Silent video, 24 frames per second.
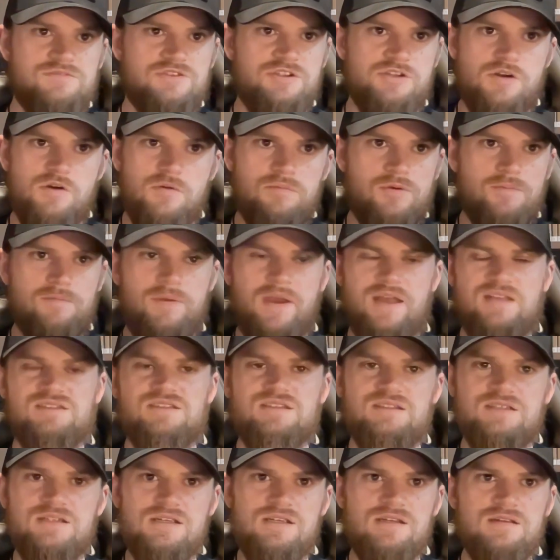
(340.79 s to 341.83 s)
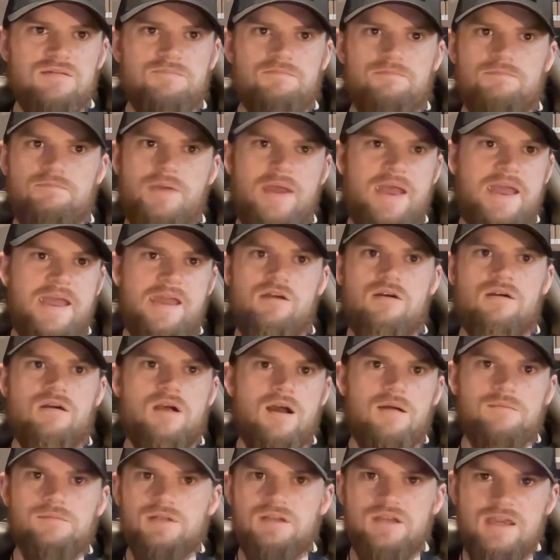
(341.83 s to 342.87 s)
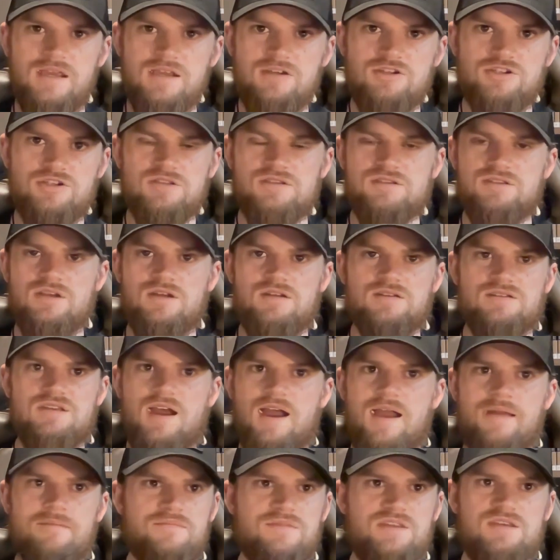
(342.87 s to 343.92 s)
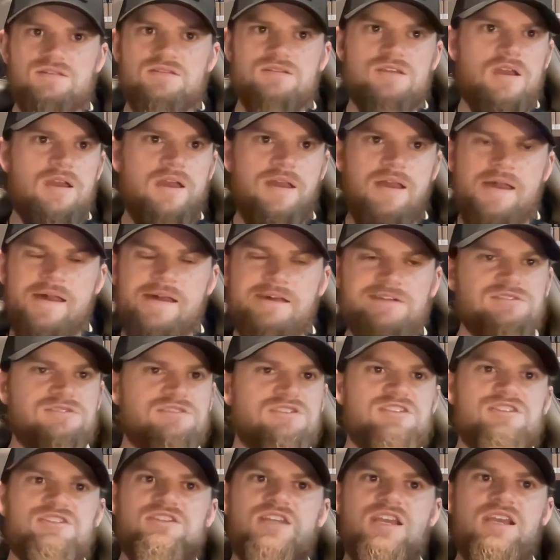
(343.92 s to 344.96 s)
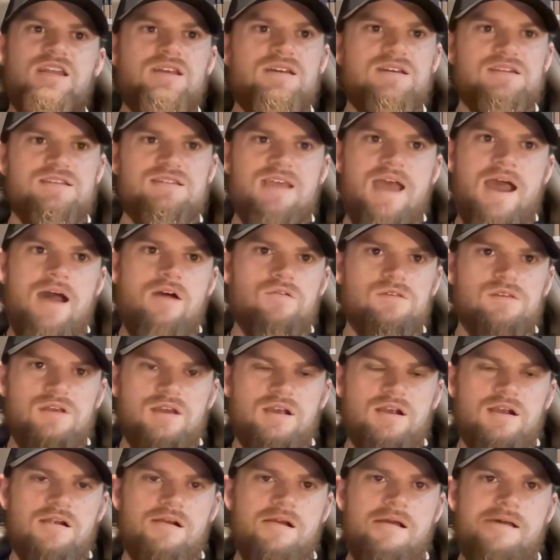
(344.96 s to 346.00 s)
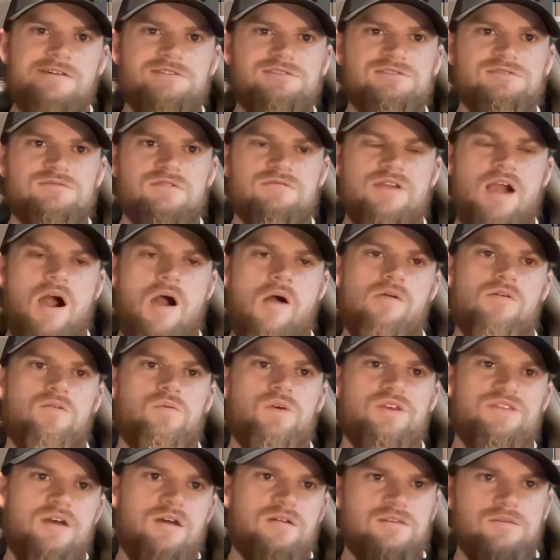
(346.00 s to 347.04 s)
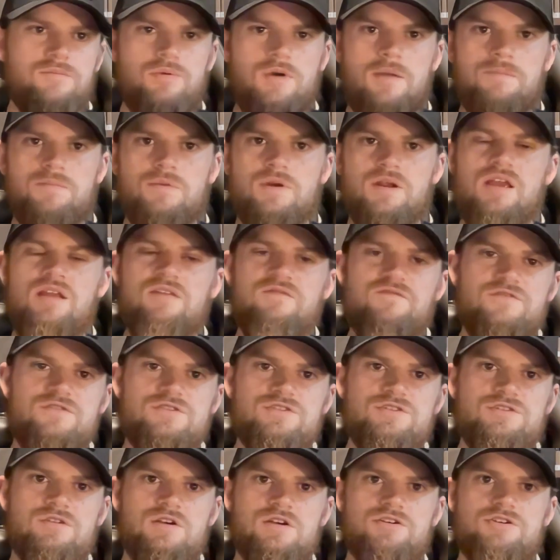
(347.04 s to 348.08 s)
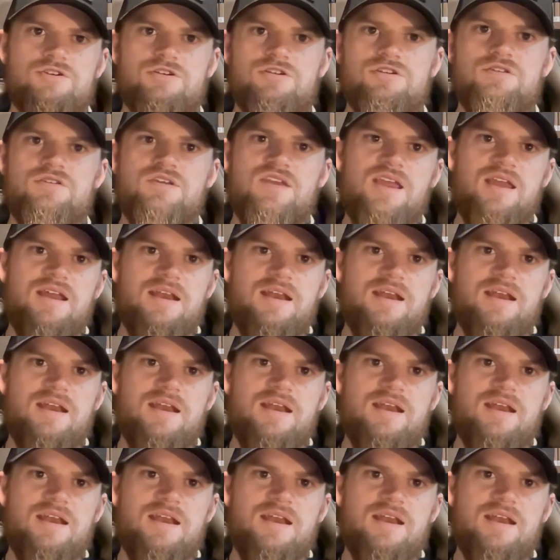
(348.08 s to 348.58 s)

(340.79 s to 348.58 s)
propensity to pay our obligations on time. This data is out there. Now, without the proper infrastructure, you can't